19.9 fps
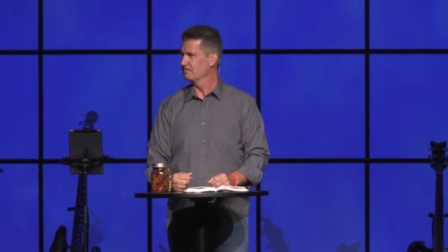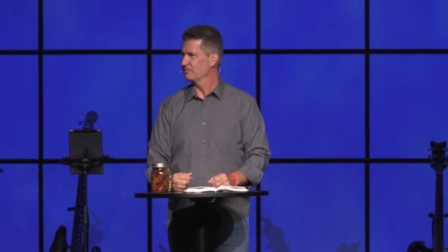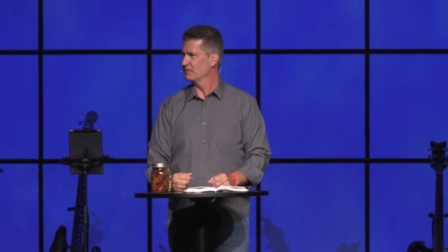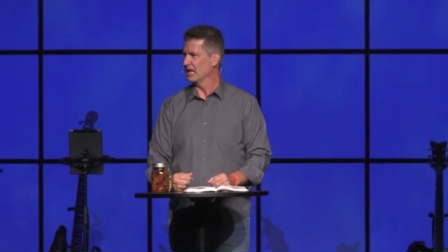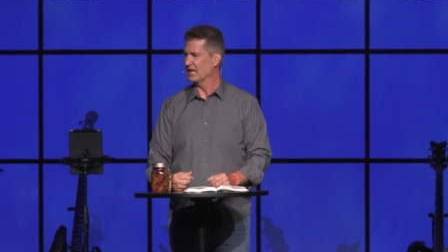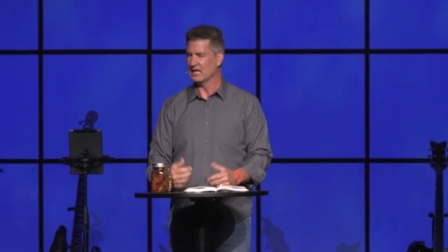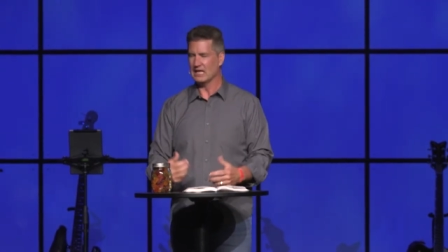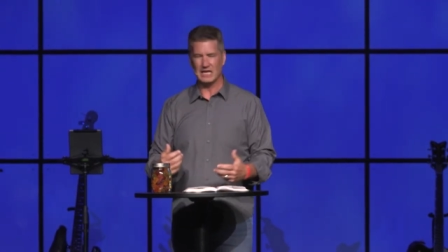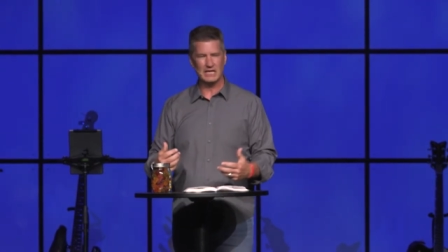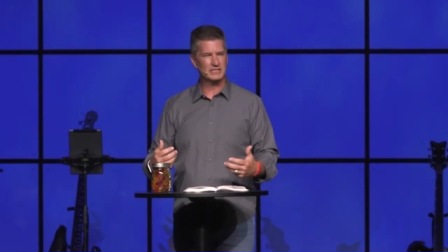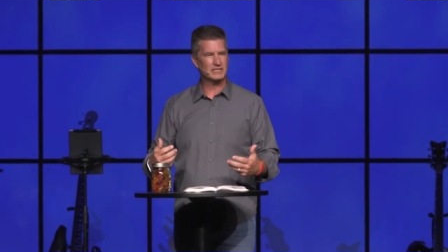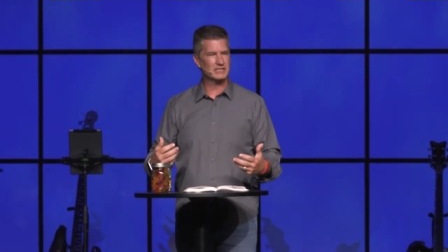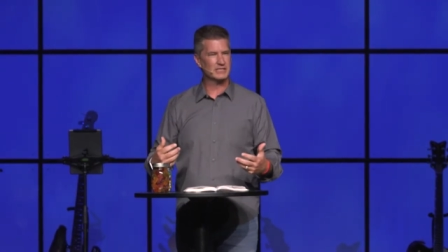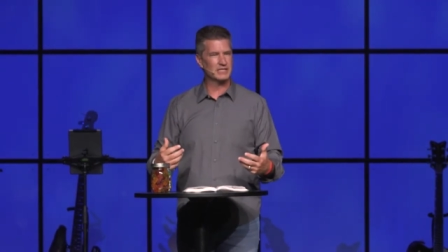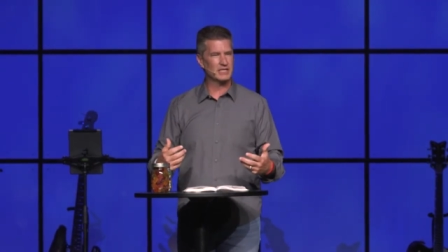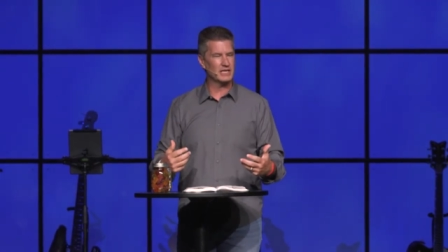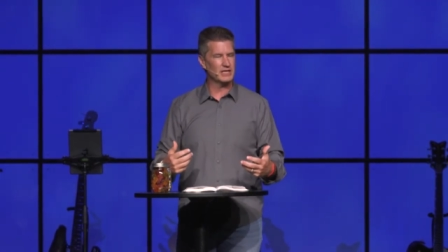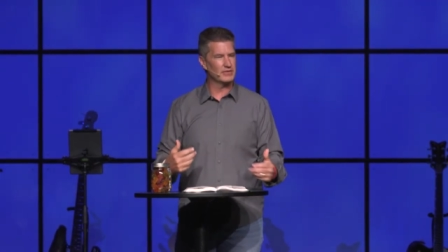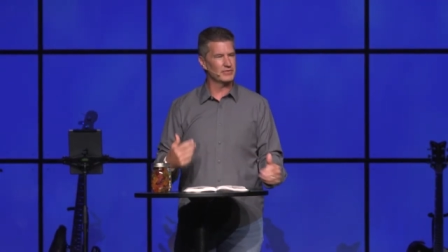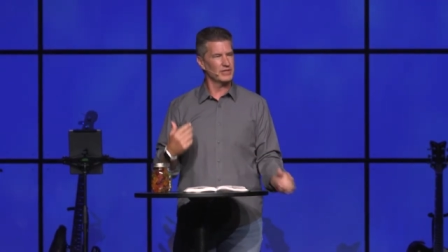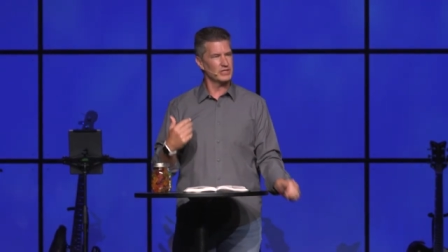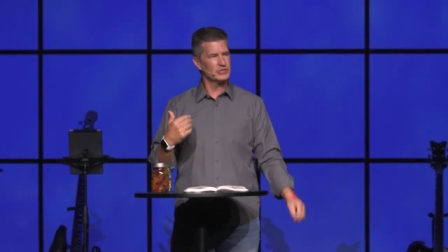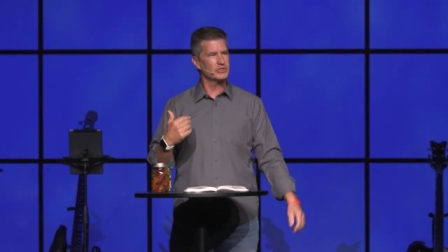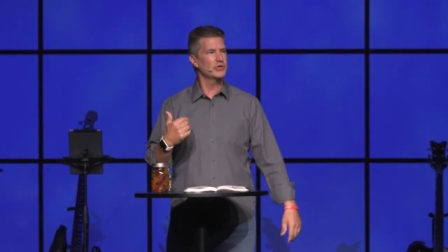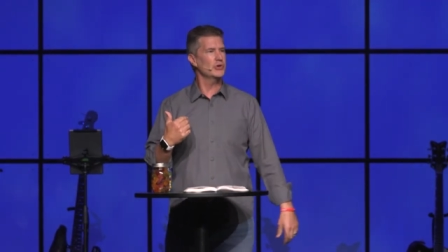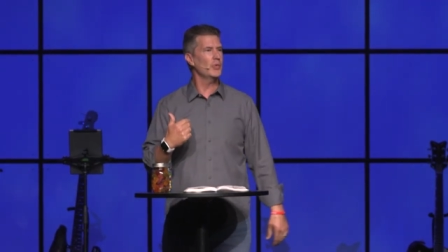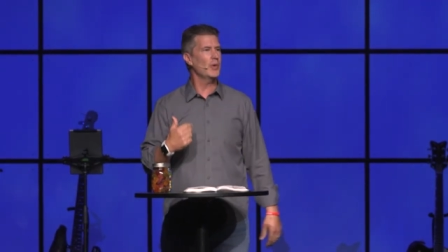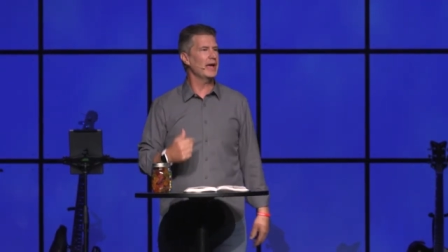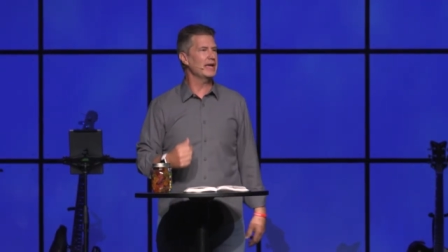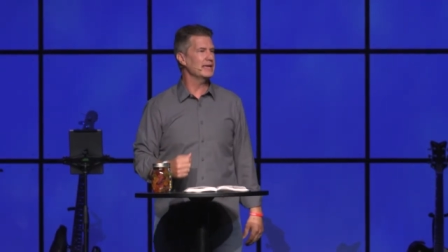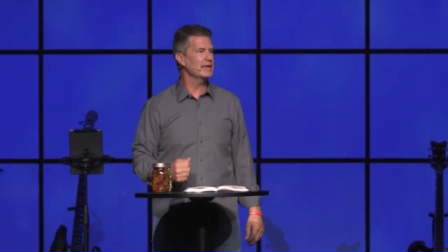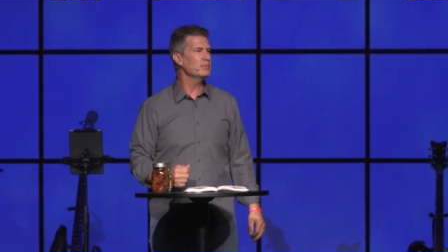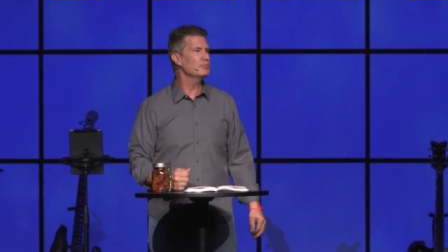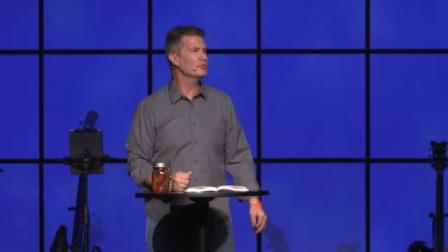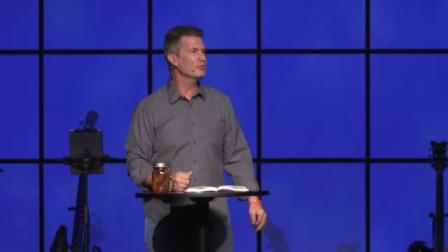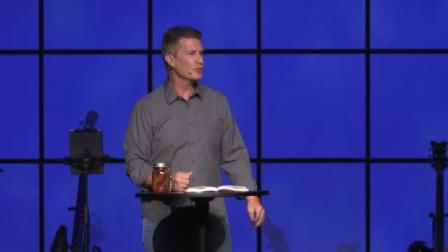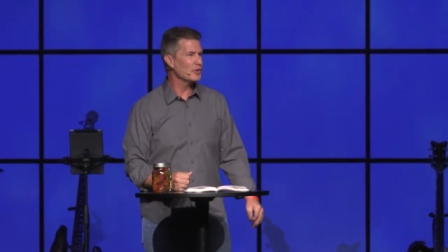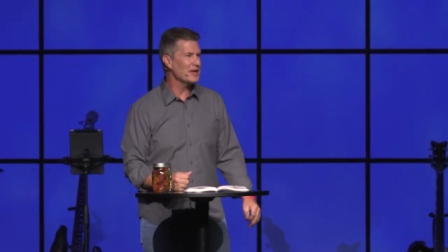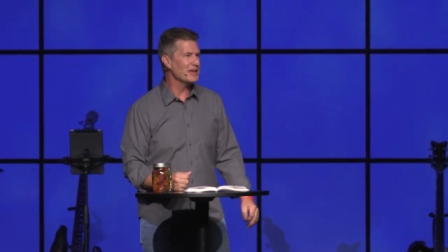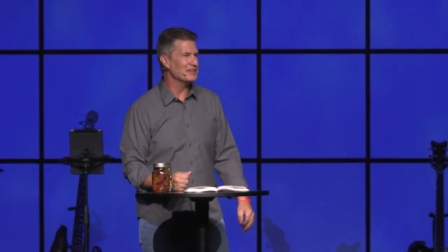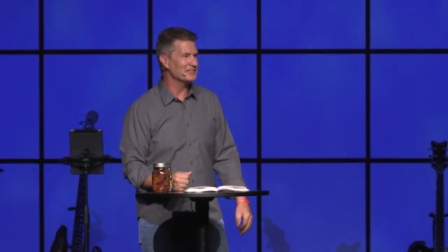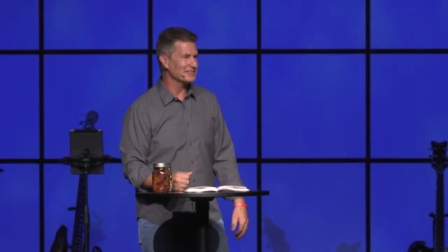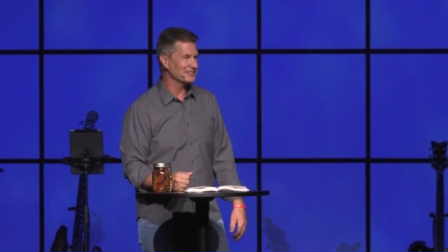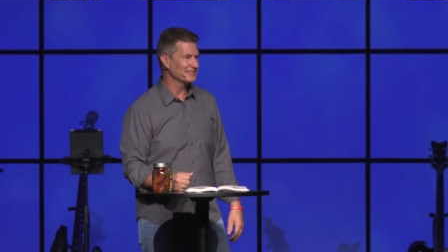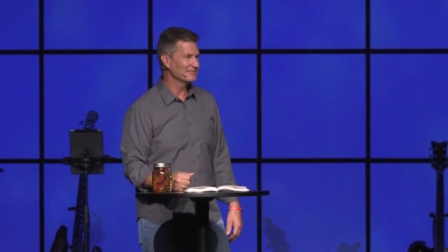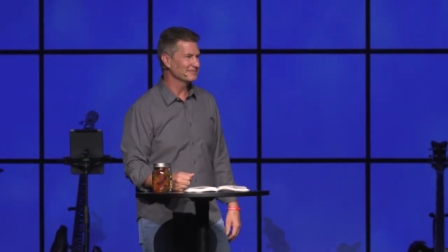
It, it's the, the two a.m. friend.